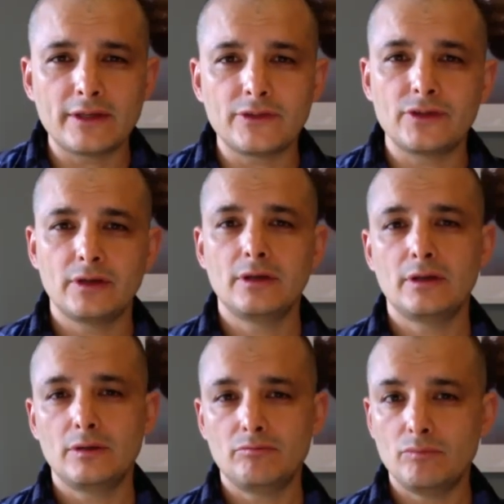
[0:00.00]
is
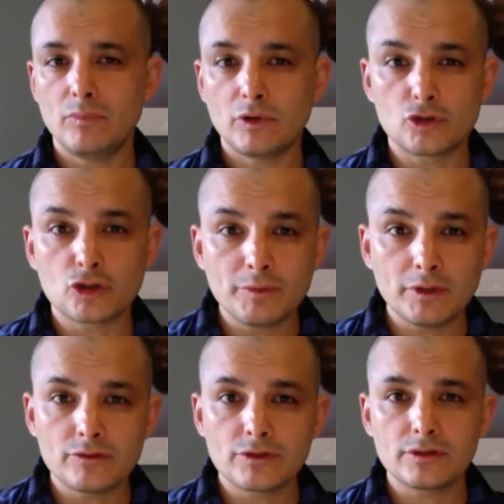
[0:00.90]

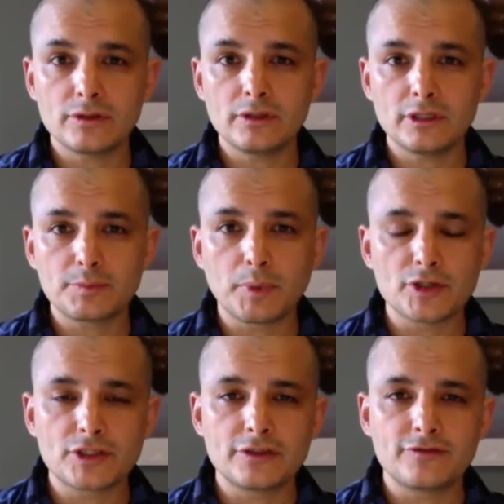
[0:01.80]
contributes, is
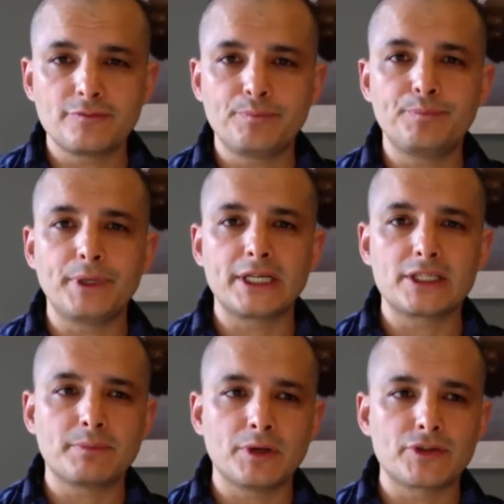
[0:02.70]
positive, but is
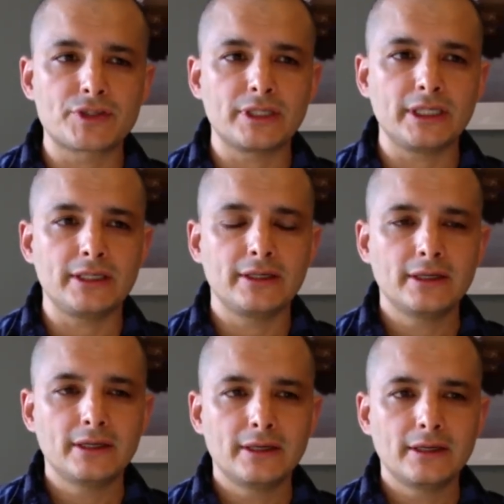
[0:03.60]
mostly,
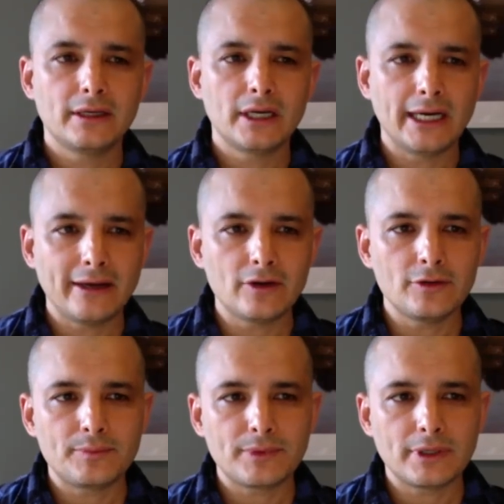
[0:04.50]
I
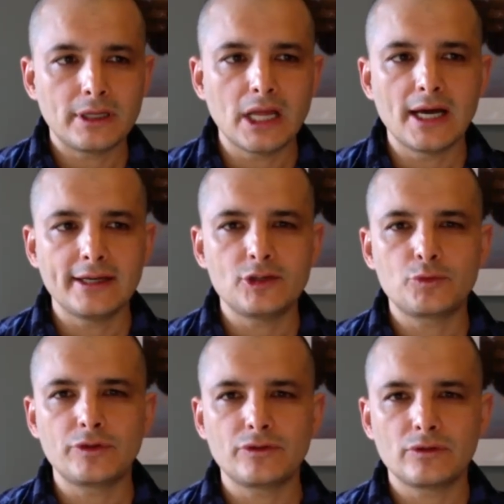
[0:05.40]
hope, aligned
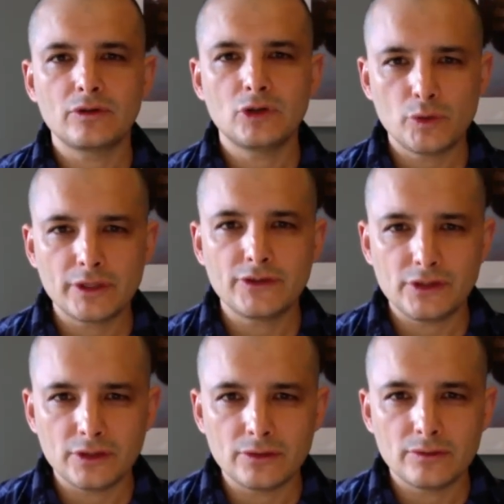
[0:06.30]
with who it is
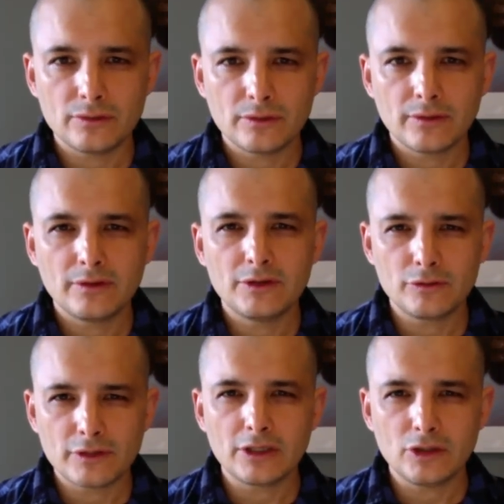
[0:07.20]
you, you
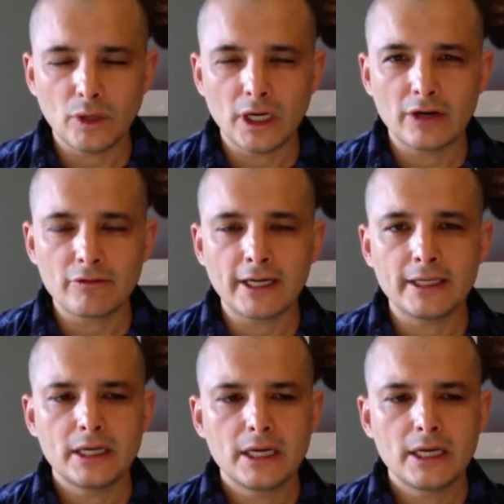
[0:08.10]
think you are, right?